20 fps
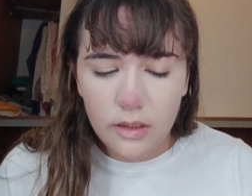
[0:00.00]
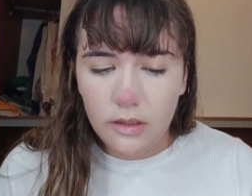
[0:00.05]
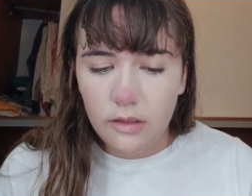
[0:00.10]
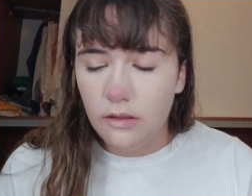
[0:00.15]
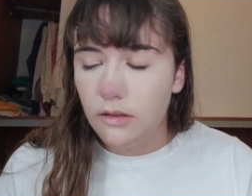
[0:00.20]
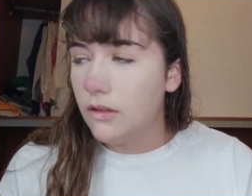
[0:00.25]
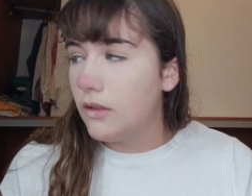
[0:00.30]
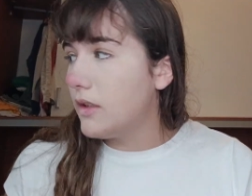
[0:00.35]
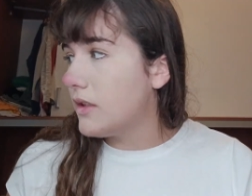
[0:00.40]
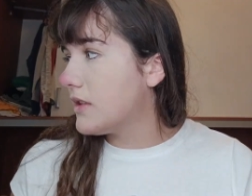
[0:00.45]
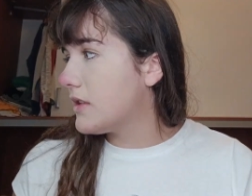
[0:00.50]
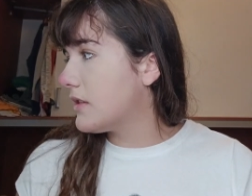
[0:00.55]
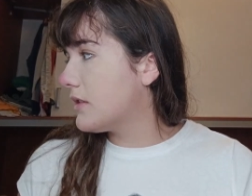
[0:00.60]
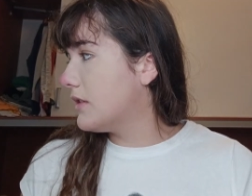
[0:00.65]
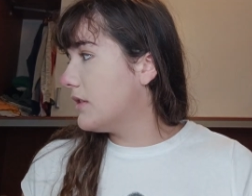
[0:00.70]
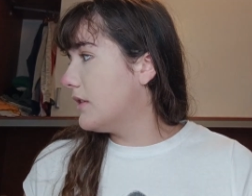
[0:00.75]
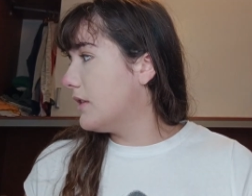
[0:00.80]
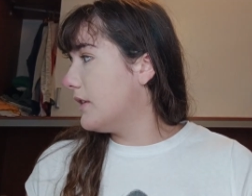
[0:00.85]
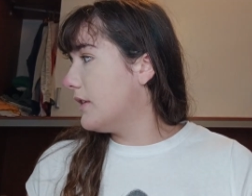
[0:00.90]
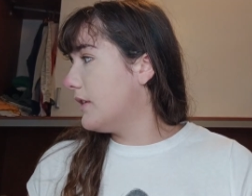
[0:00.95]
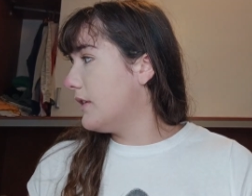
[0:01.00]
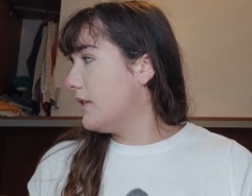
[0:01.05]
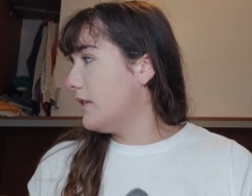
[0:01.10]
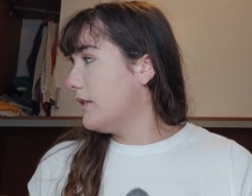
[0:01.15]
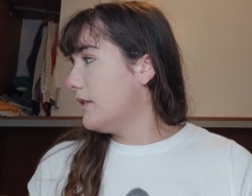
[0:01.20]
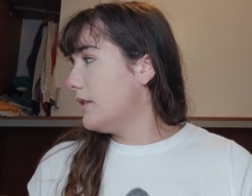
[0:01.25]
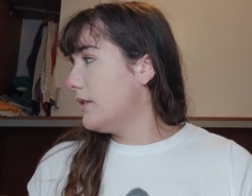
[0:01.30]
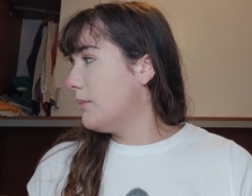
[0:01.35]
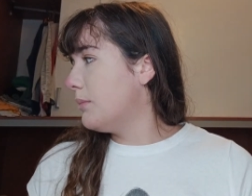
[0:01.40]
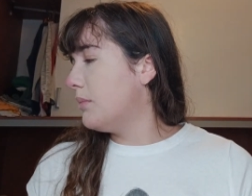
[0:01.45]
Looks
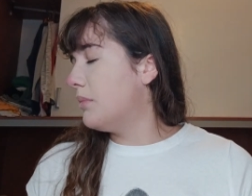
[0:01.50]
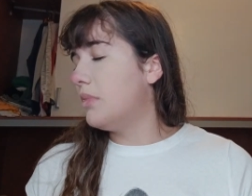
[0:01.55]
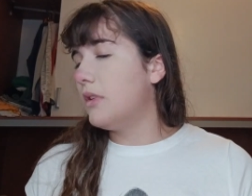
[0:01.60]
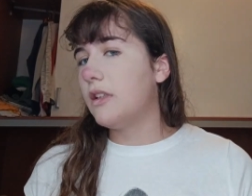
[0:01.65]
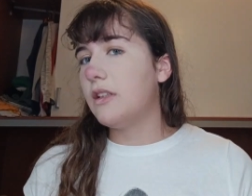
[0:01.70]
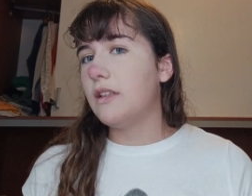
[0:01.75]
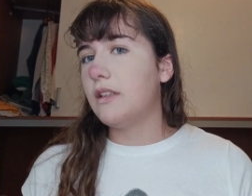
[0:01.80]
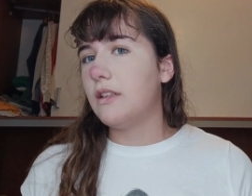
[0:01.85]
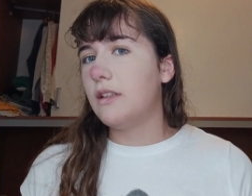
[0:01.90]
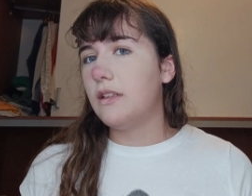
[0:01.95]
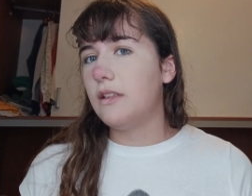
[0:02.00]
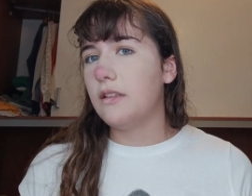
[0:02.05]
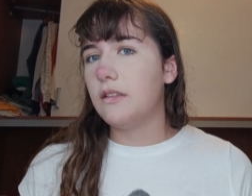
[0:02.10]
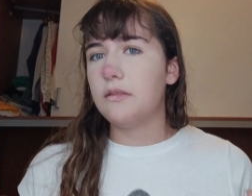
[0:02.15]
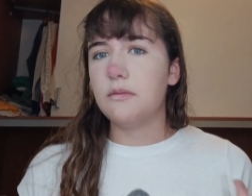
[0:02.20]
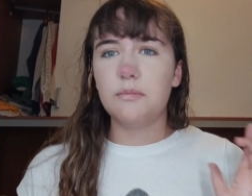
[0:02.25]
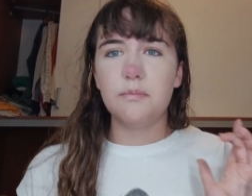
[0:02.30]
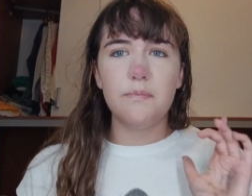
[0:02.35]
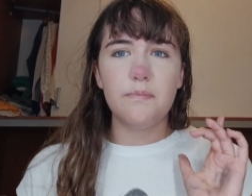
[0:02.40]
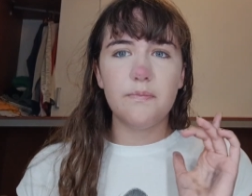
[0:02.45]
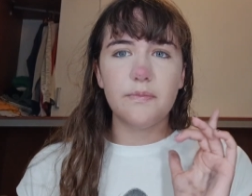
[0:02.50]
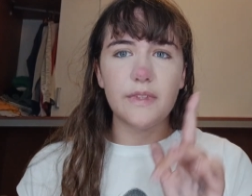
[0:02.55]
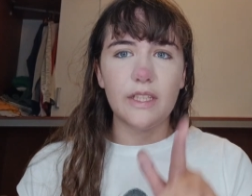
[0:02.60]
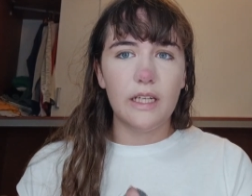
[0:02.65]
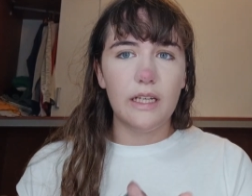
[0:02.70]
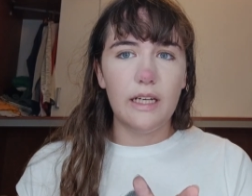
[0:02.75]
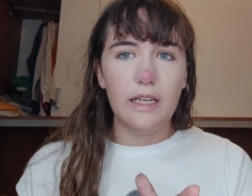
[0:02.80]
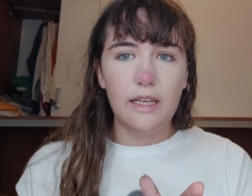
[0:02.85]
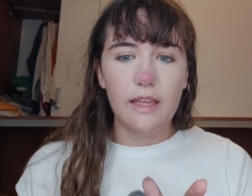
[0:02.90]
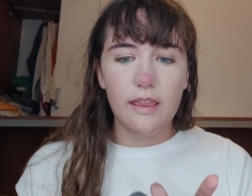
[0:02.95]
good, but
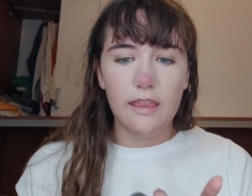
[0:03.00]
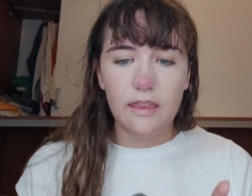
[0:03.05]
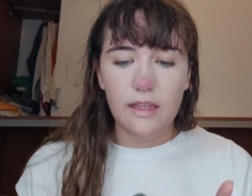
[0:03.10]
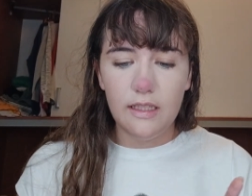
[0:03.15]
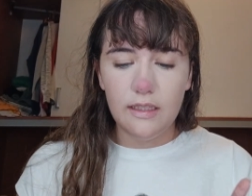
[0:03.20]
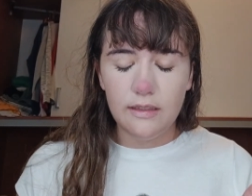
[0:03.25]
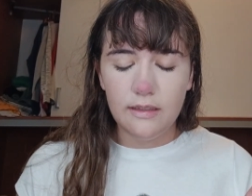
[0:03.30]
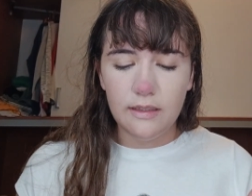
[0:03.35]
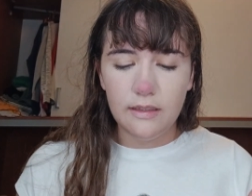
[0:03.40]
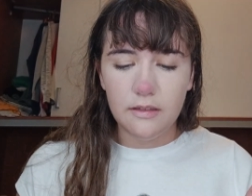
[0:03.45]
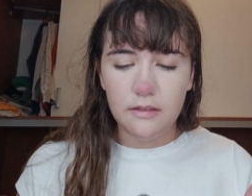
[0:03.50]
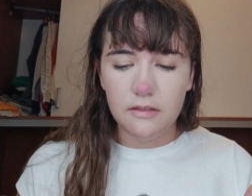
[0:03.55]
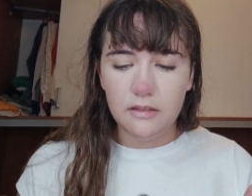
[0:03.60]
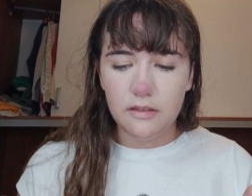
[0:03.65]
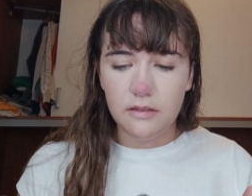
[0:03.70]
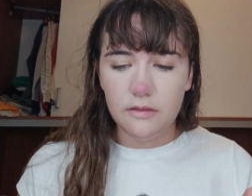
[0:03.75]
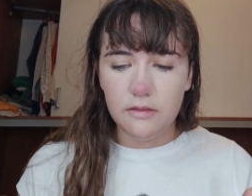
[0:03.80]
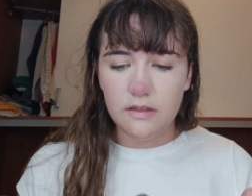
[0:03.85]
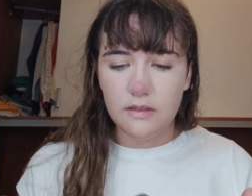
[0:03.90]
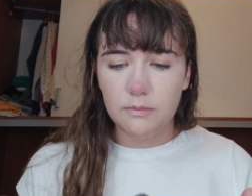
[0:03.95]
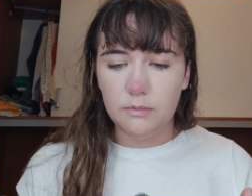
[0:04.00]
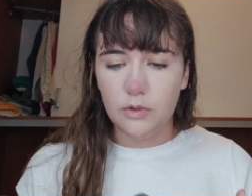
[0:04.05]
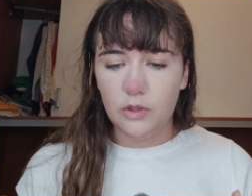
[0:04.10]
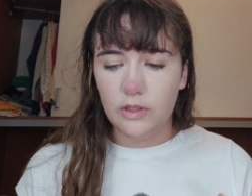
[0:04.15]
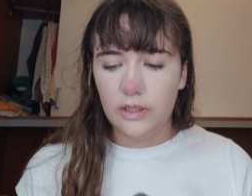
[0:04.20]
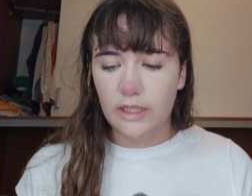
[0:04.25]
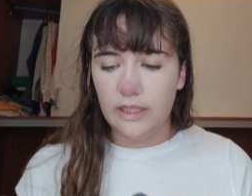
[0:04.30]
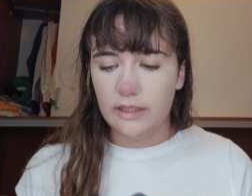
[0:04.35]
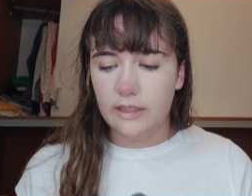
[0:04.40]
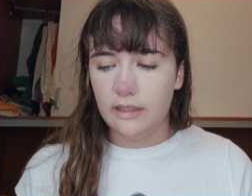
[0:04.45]
I think I could use more
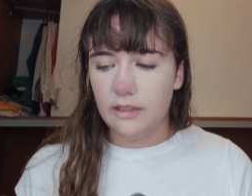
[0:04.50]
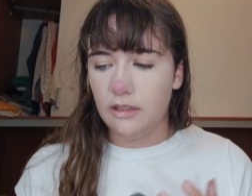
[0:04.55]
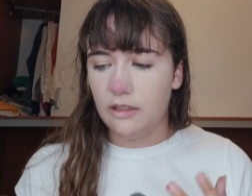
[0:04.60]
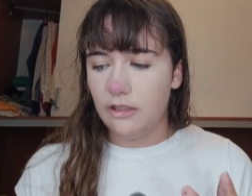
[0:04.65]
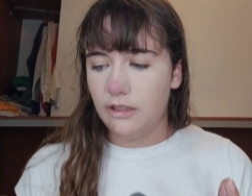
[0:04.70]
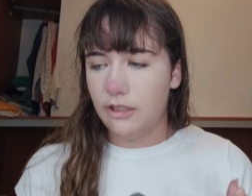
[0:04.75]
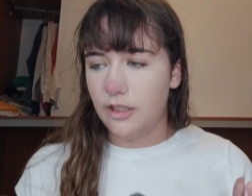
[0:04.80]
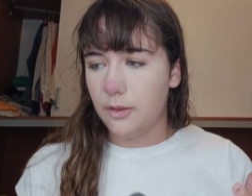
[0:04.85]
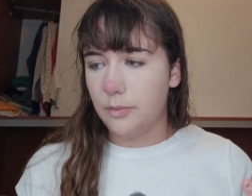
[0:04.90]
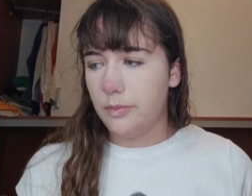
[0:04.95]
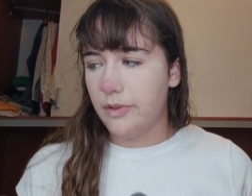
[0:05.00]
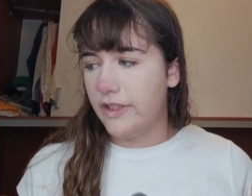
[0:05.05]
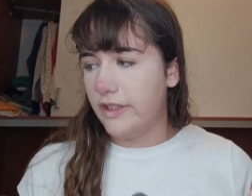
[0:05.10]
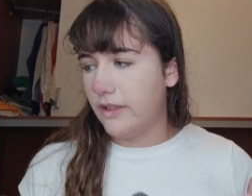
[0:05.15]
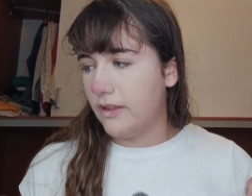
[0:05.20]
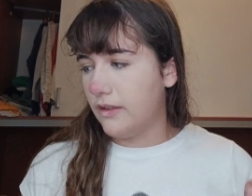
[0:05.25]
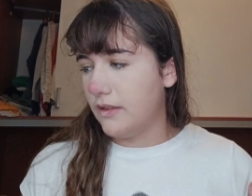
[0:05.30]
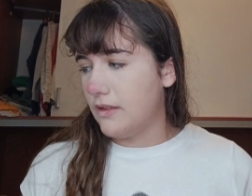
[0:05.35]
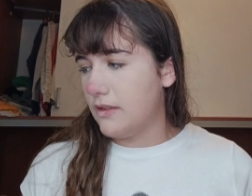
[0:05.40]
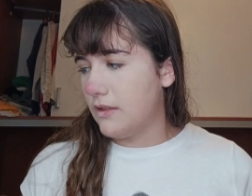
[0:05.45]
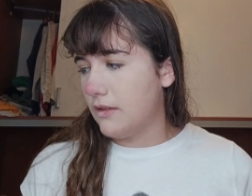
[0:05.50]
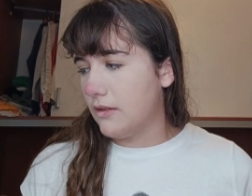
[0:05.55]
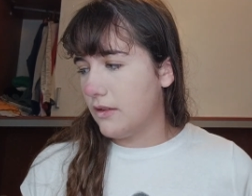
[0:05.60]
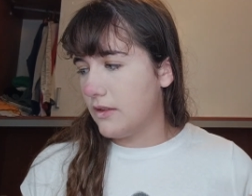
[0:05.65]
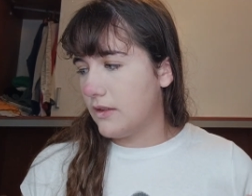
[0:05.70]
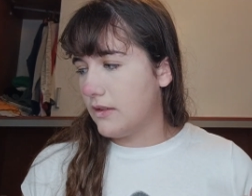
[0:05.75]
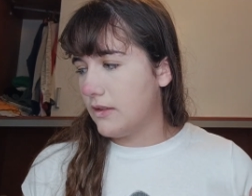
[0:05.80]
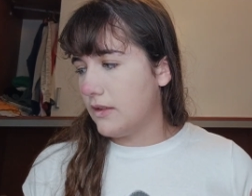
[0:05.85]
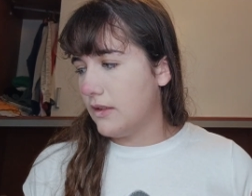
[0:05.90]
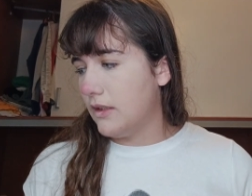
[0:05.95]
like a hot pink. This
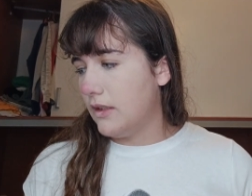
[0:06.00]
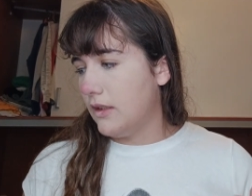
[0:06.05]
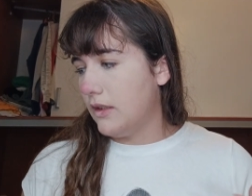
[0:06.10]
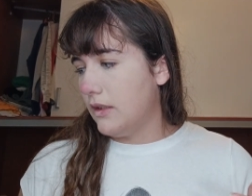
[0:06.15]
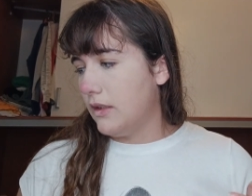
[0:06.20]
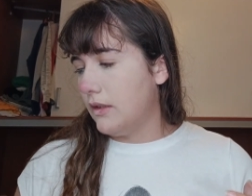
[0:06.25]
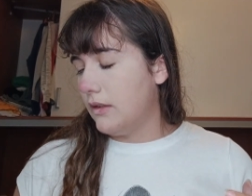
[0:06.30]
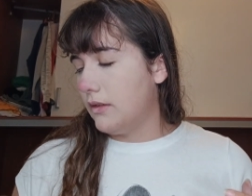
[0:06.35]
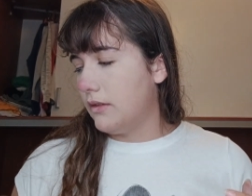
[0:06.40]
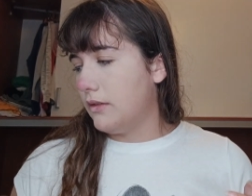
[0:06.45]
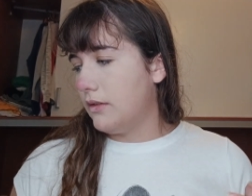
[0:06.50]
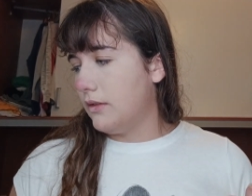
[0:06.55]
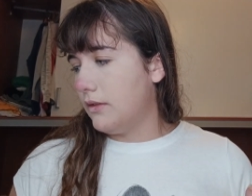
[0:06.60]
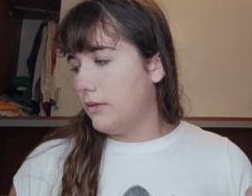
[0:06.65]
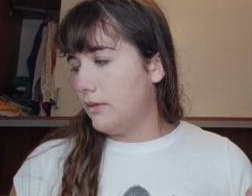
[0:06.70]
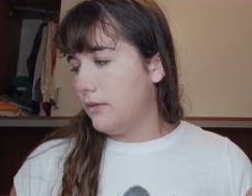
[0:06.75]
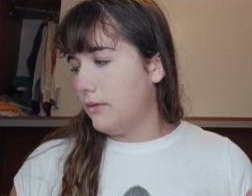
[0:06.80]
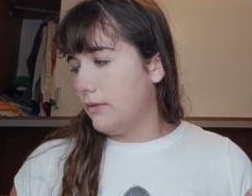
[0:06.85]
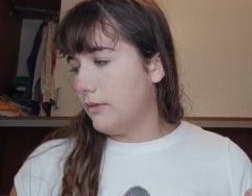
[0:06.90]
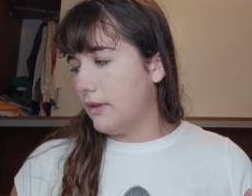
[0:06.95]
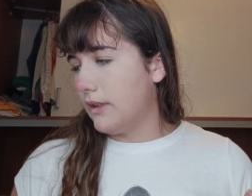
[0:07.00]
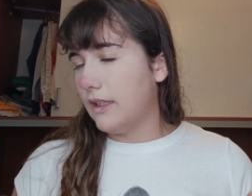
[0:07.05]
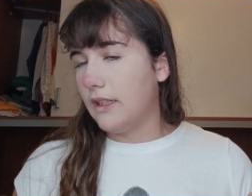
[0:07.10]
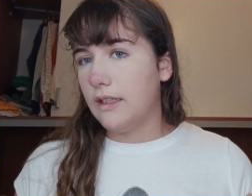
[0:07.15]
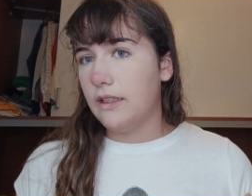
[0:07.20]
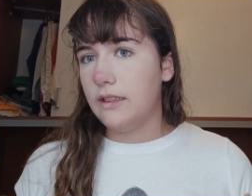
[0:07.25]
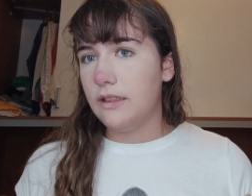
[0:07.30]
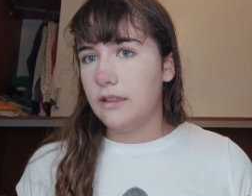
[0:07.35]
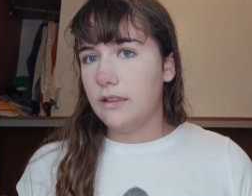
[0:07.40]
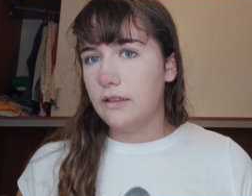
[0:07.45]
looks too
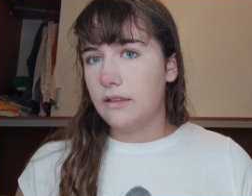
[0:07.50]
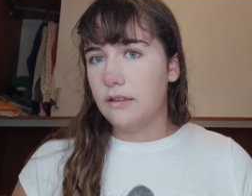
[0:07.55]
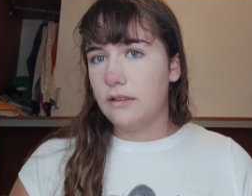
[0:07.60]
light.